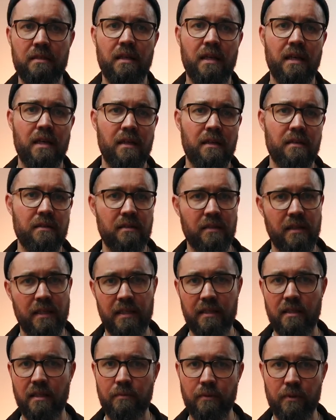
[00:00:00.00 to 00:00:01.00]
the Alden
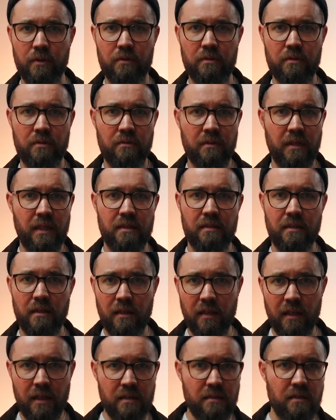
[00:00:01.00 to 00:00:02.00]
Indie boot. It's a
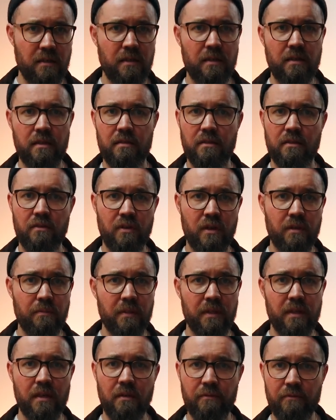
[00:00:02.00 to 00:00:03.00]
classic, it's
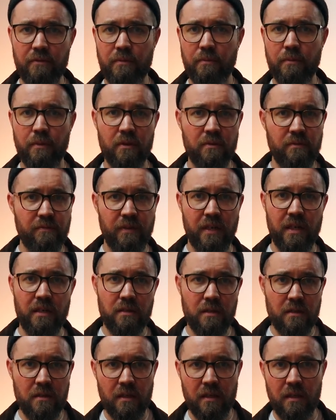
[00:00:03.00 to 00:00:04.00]
incredibly comfortable, it's
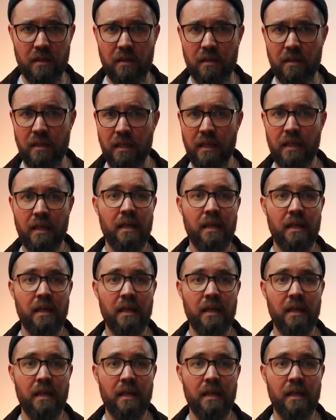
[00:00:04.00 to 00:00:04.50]
versatile,